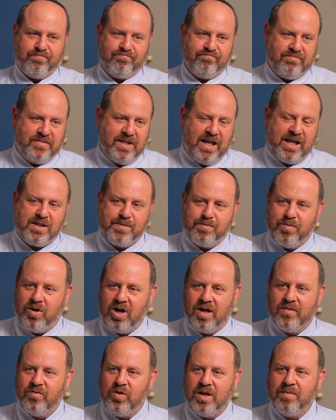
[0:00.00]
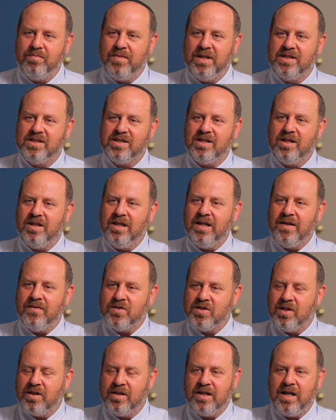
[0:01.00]
that's part of what it means to live.
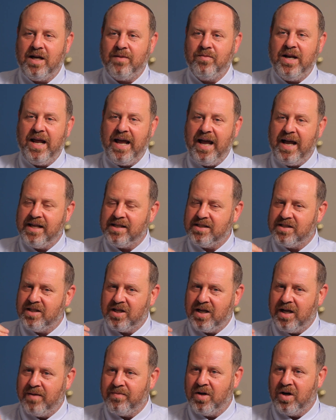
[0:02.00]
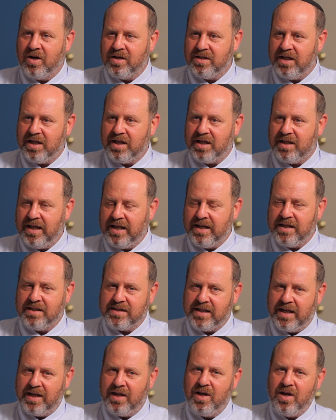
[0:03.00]
So the Talmud has to come and articulate and
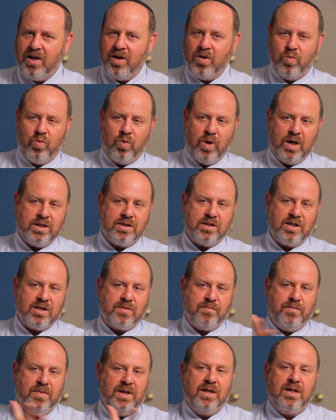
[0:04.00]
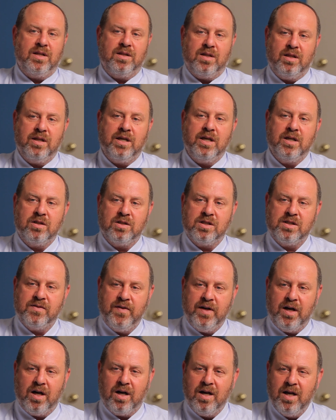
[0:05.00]
say, what does this mean in the legal
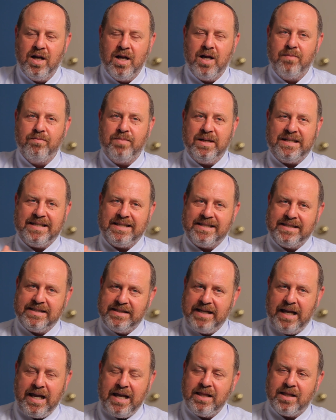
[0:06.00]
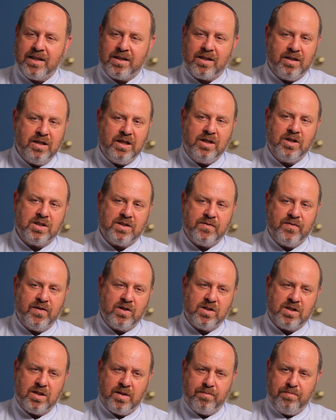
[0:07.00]
sphere? Mm. But to say that the legal sphere
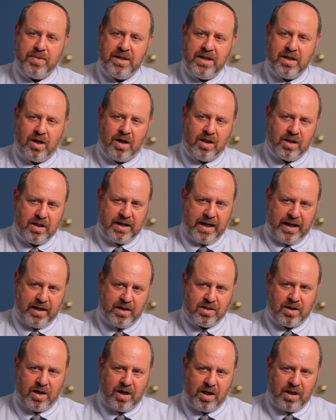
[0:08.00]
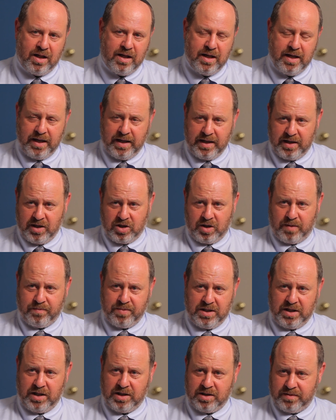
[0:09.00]
is the be-all and end-all in
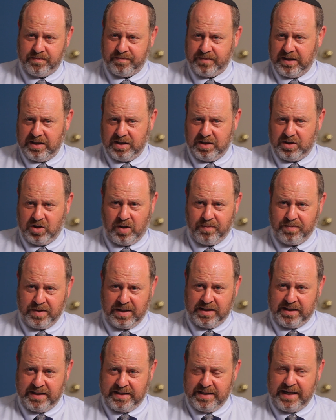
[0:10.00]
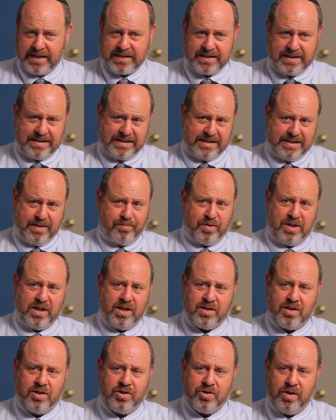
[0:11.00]
interpreting the text simply
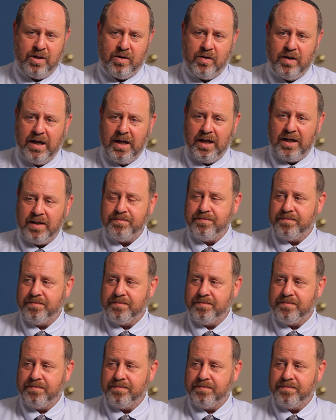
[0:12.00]
isn't true. Mm.